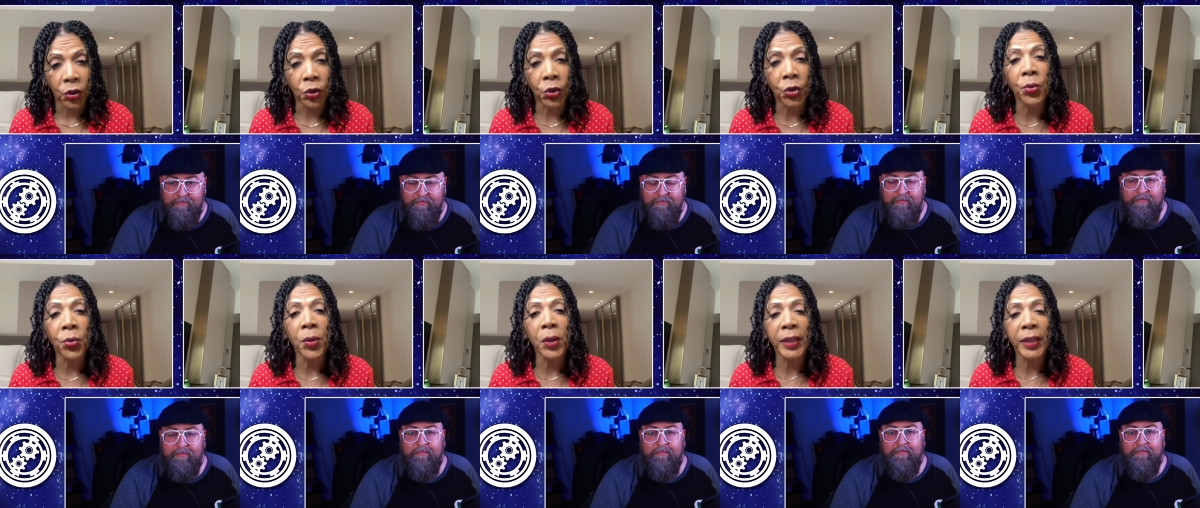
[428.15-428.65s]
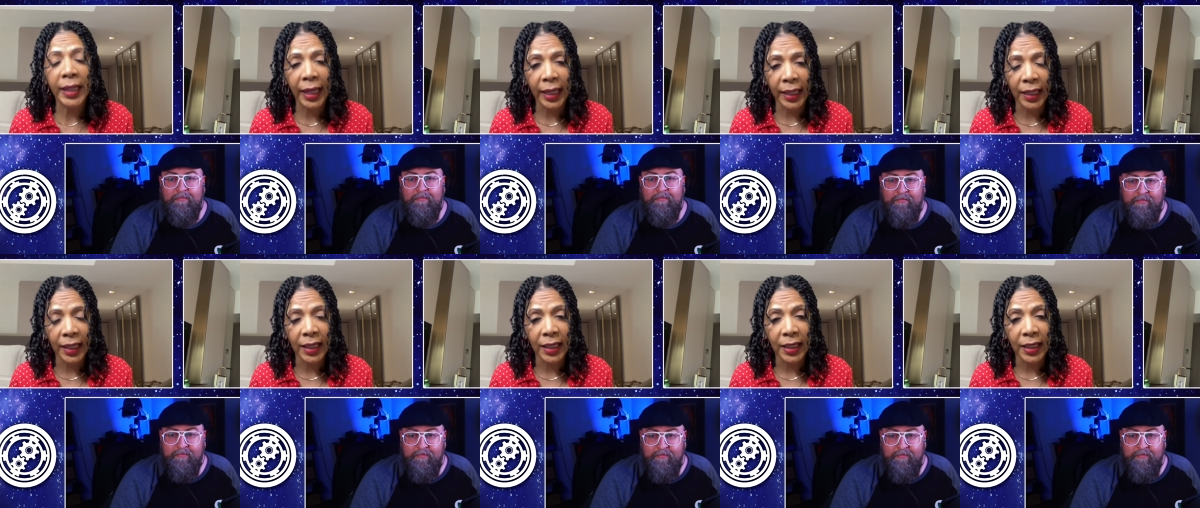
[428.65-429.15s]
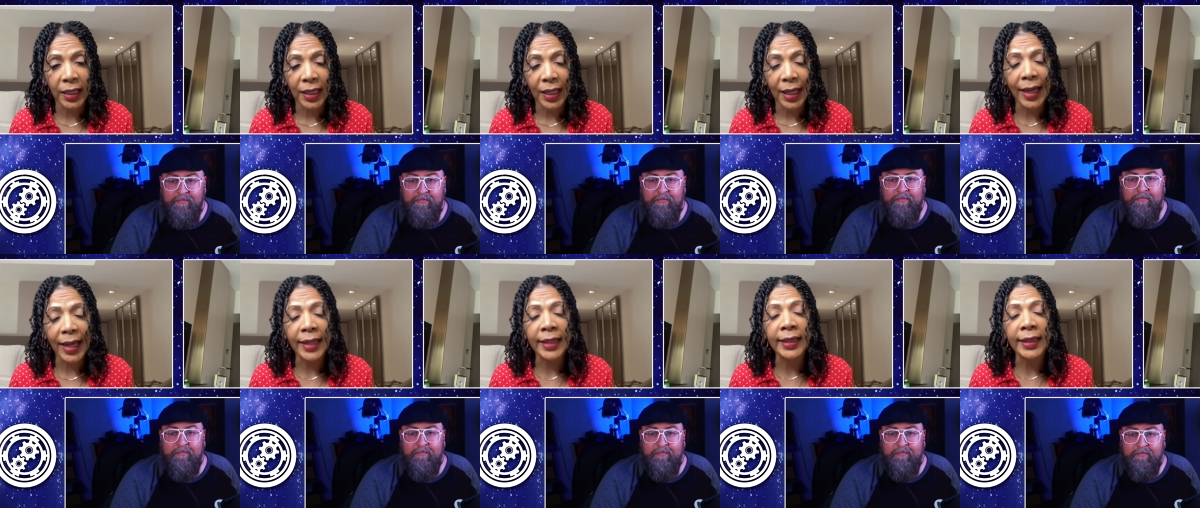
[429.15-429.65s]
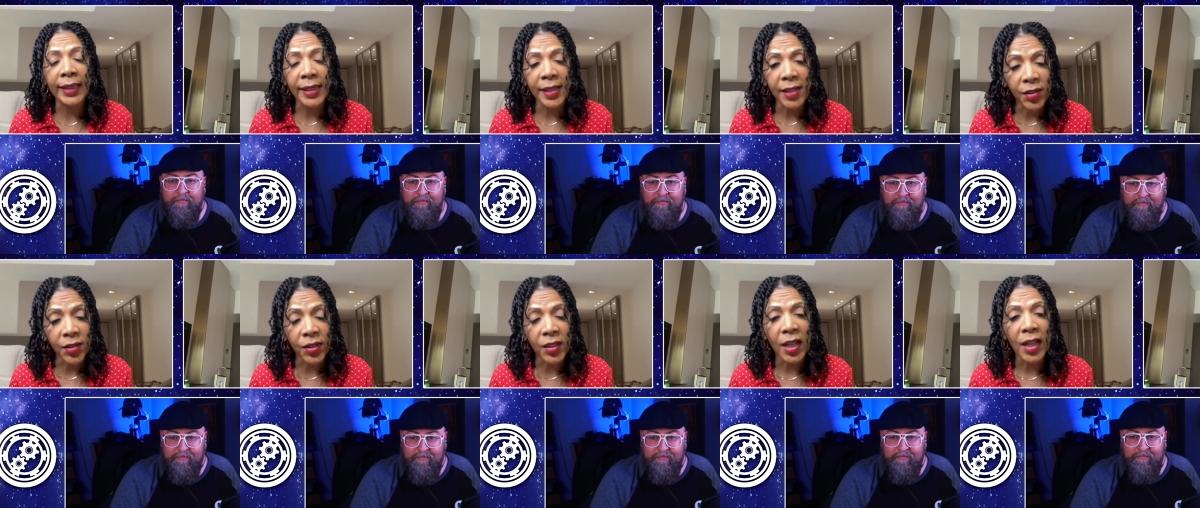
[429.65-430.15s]
Speaker 1: You are getting at
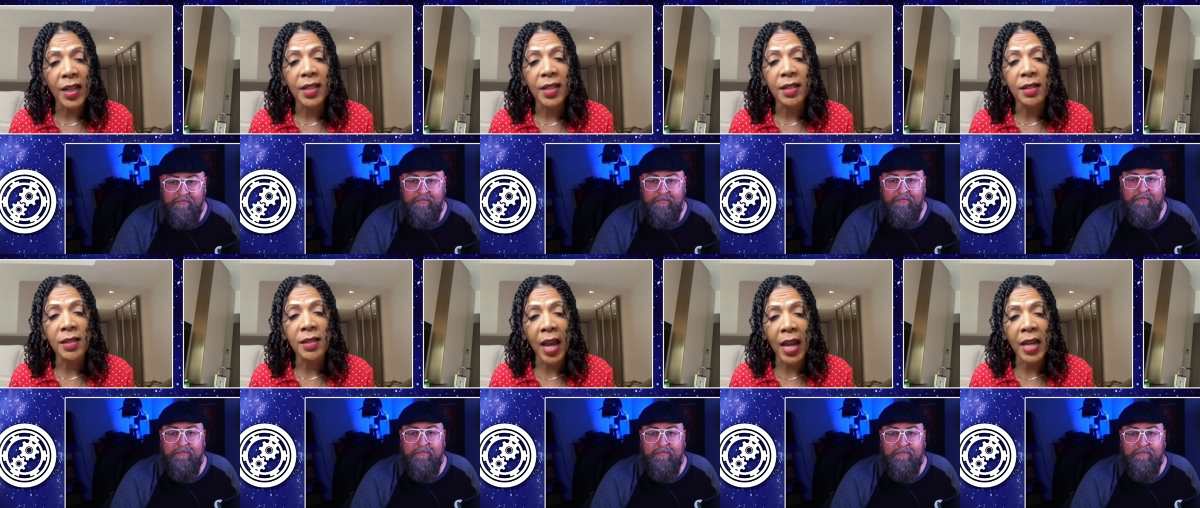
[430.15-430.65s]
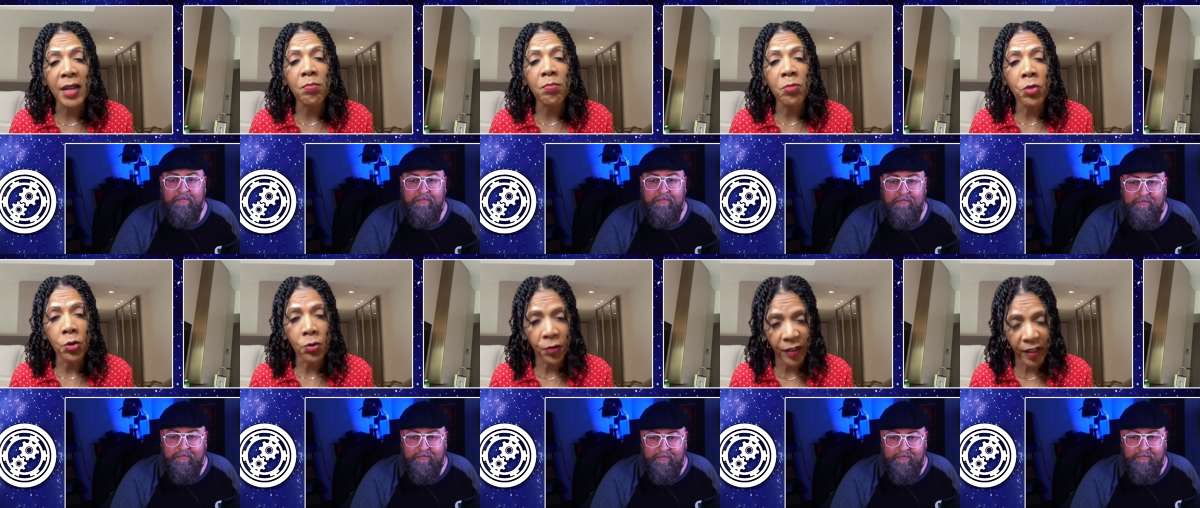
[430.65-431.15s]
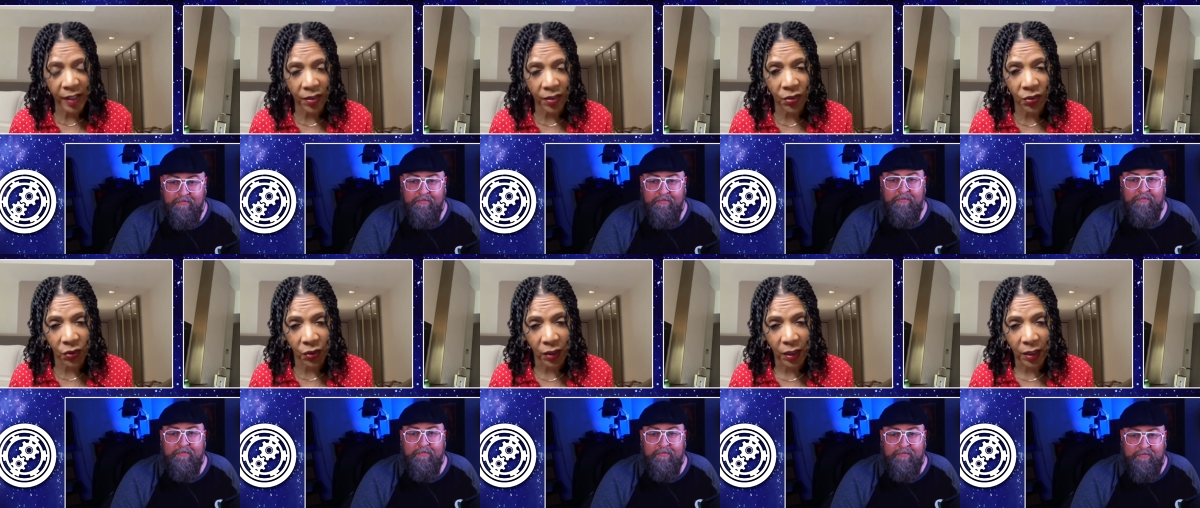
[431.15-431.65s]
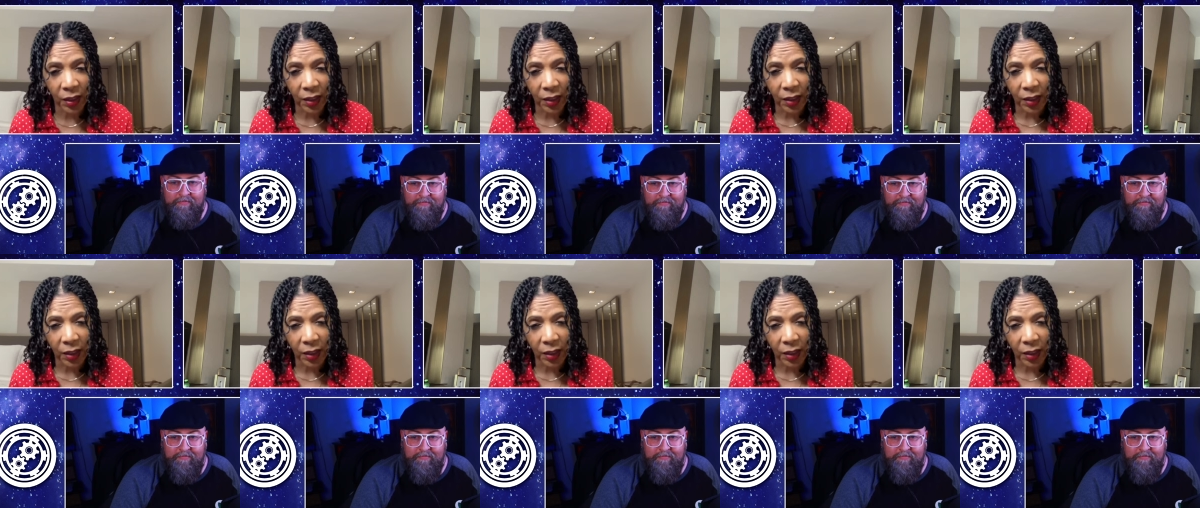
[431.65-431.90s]
least 10 movies